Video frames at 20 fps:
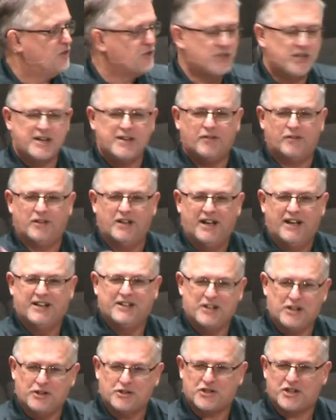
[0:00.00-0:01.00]
Do you see,
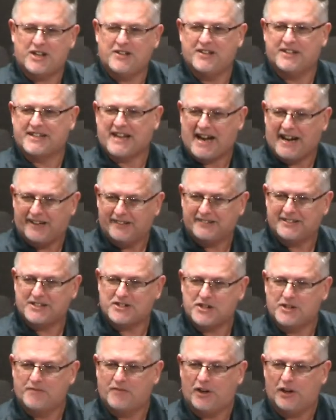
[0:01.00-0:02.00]
do you see the doubt
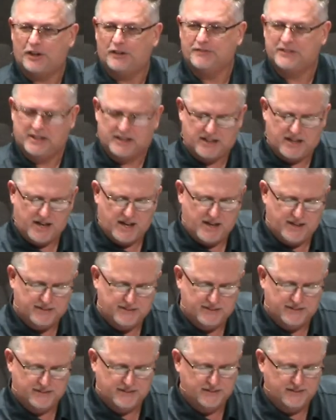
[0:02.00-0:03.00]
that's involved in
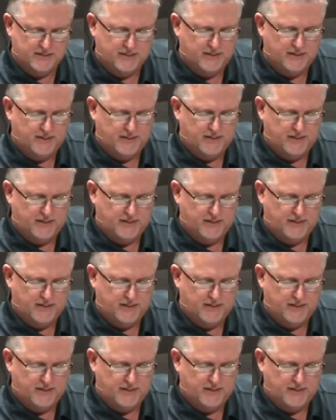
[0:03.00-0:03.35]
that?